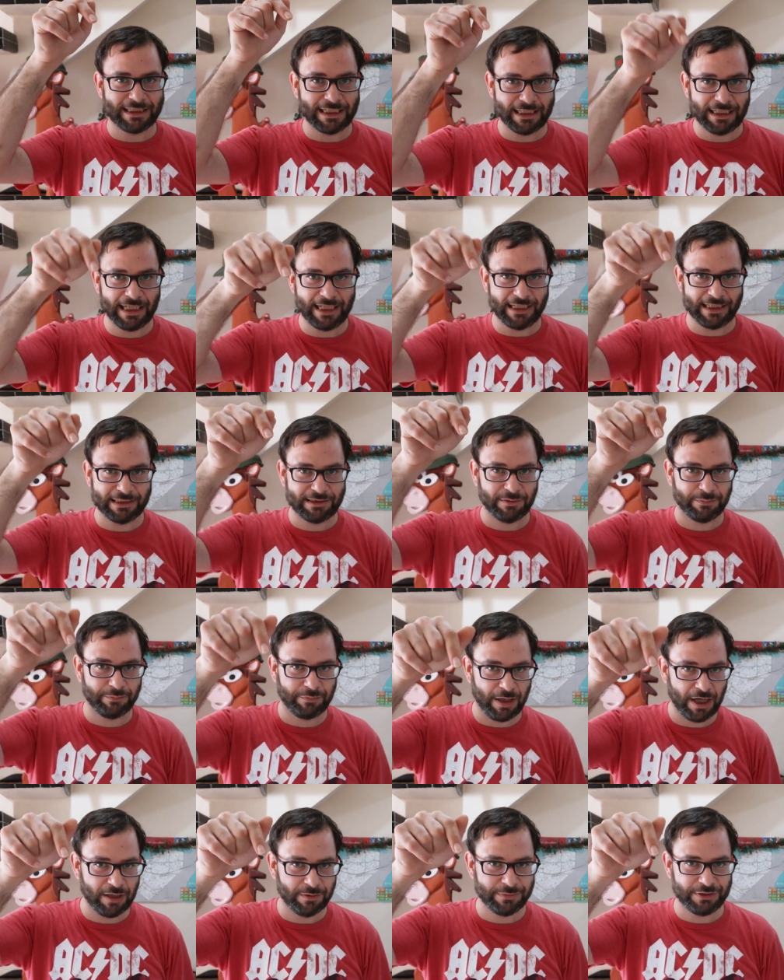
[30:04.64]
at the link at the
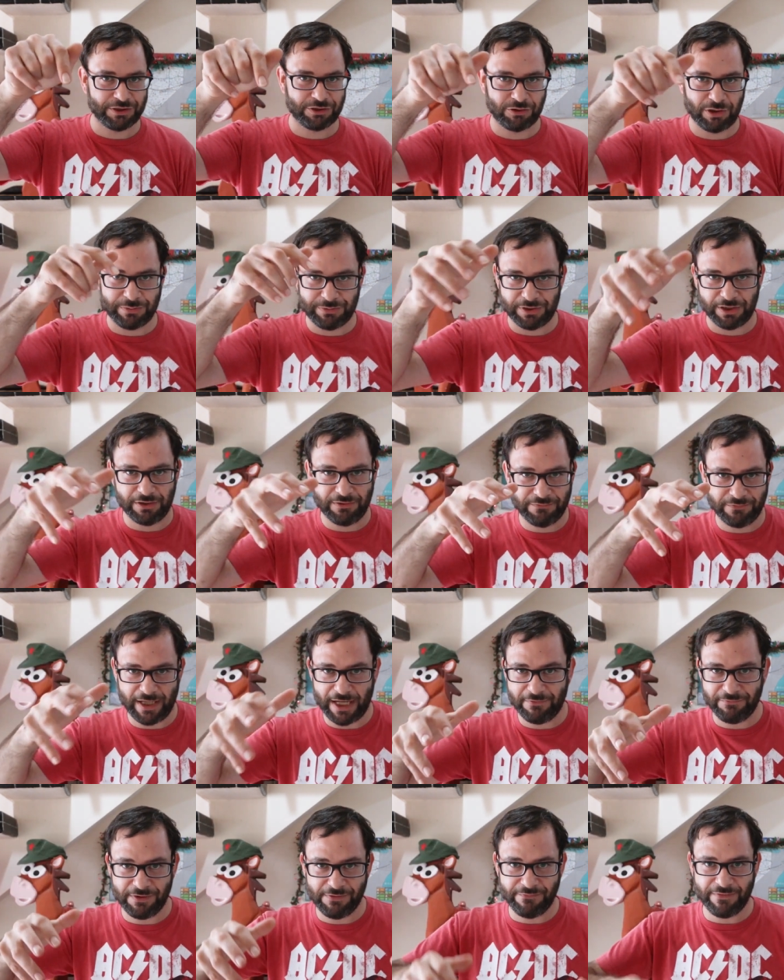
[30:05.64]
bottom description of
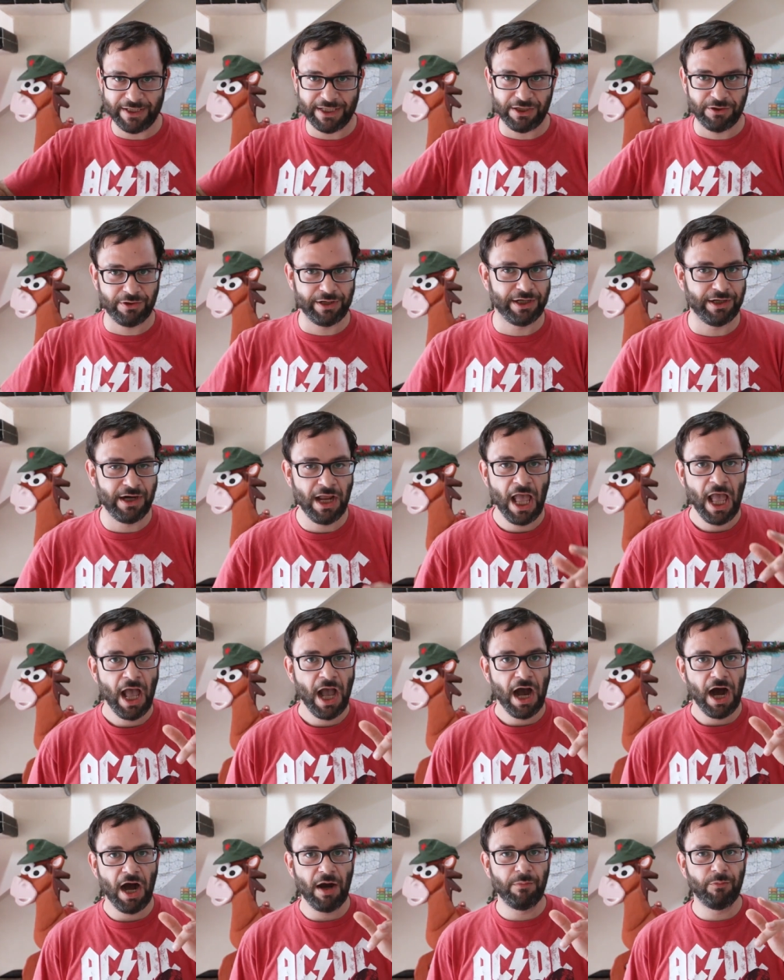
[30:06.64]
every video here
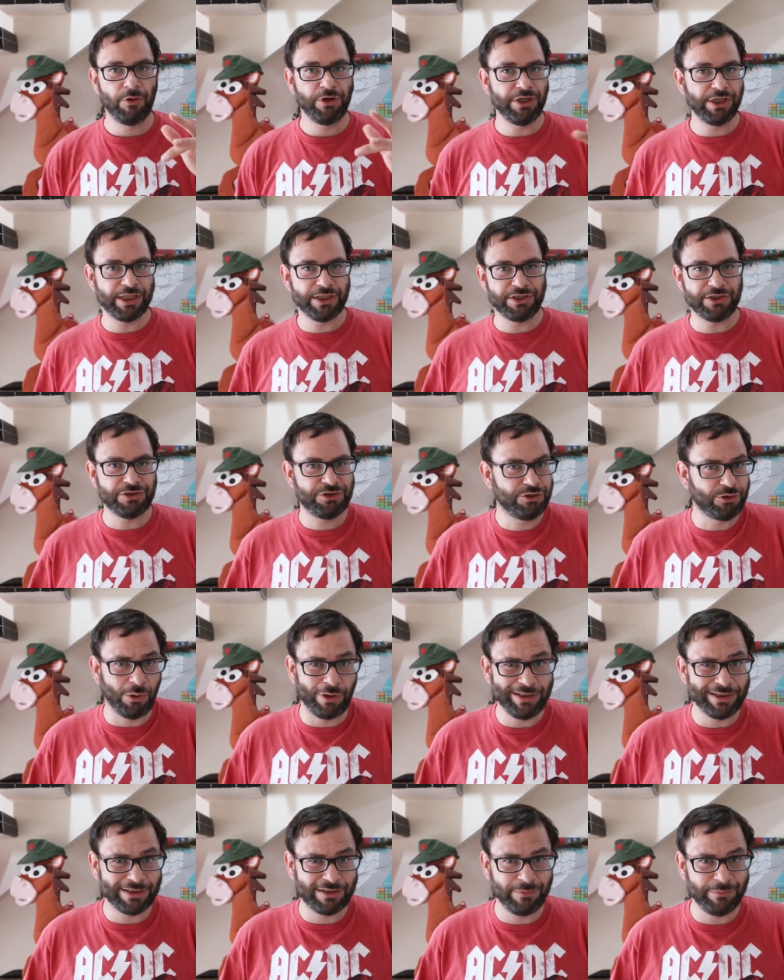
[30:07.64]
um, where you can just
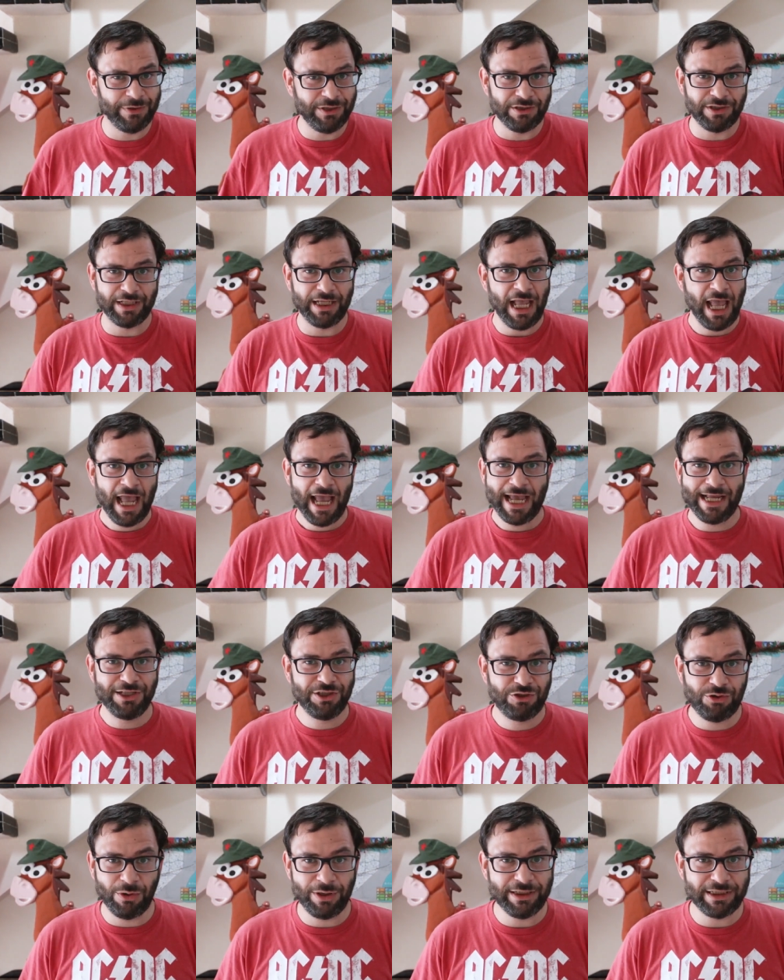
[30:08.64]
join the community
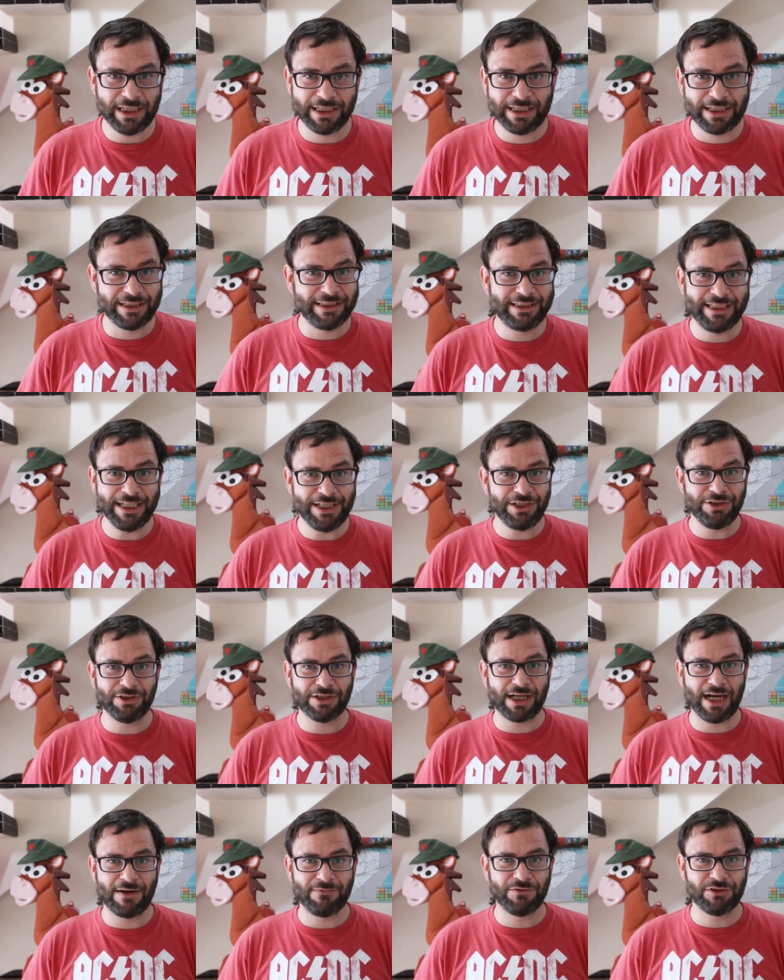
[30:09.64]
and join and continue the
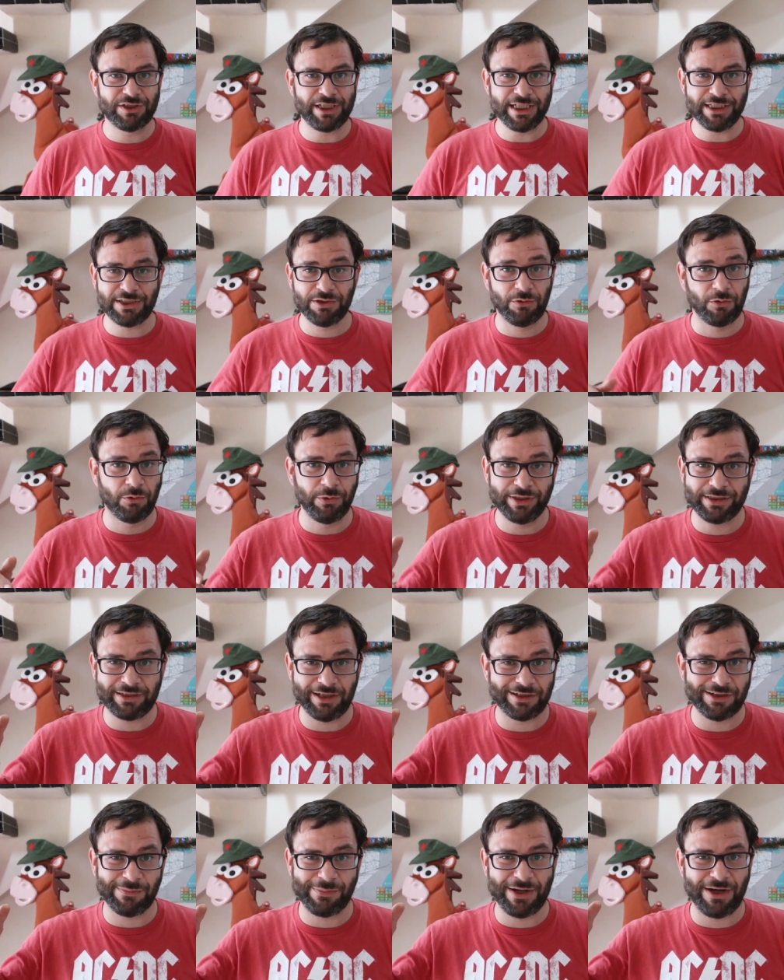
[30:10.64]
conversation where we
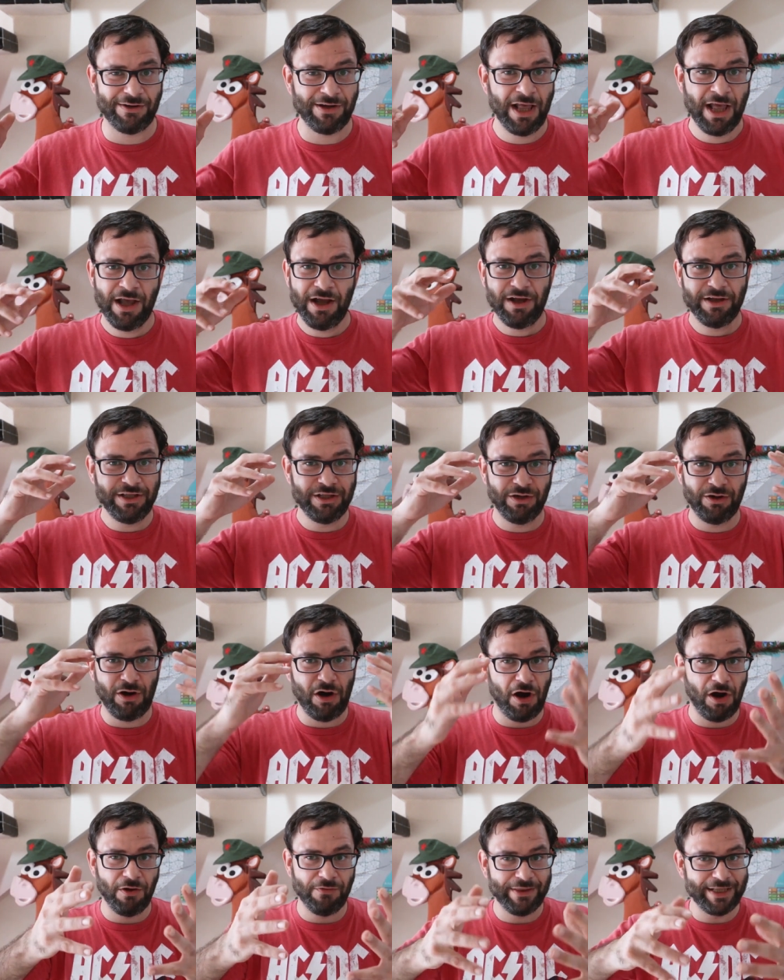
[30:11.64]
talk about, you know,
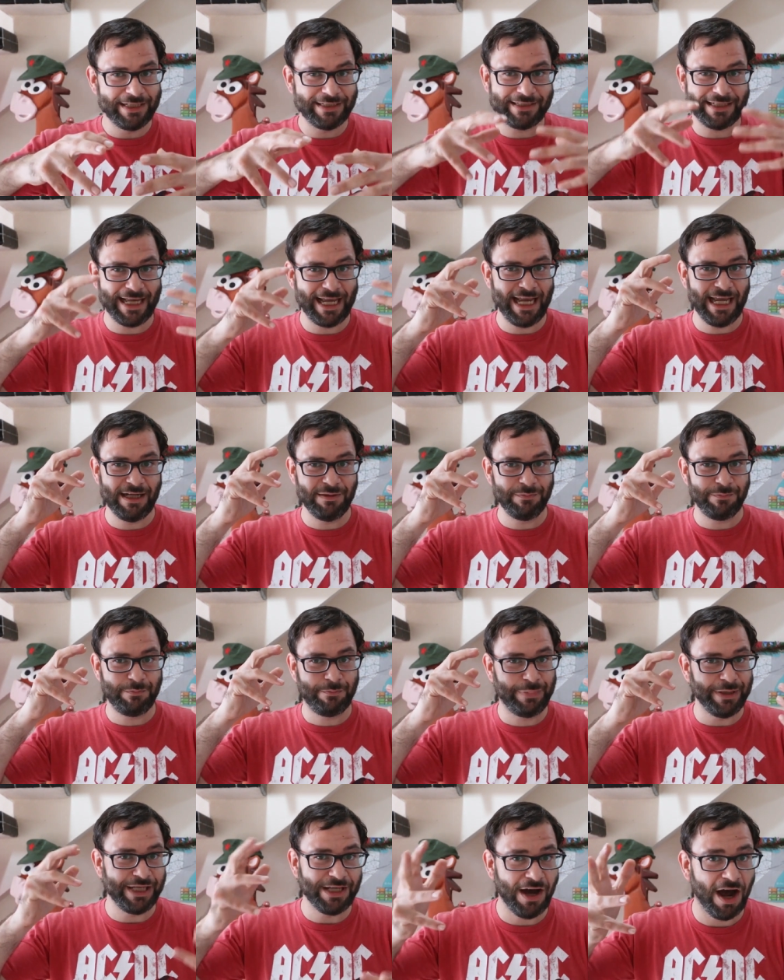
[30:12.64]
all this and
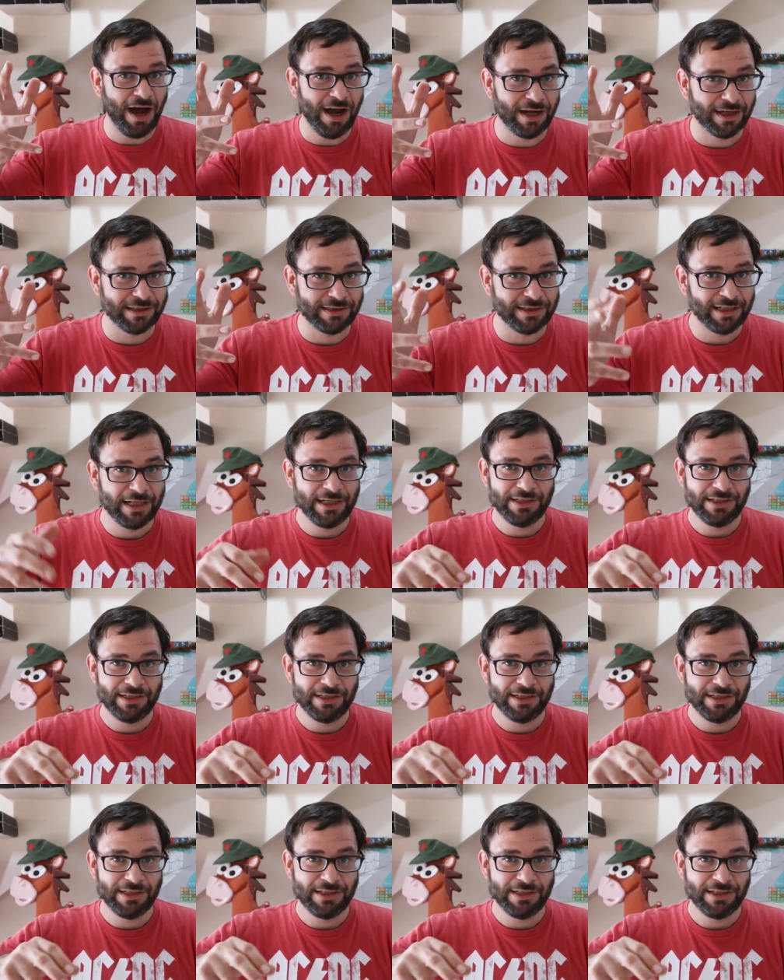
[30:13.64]
beyond.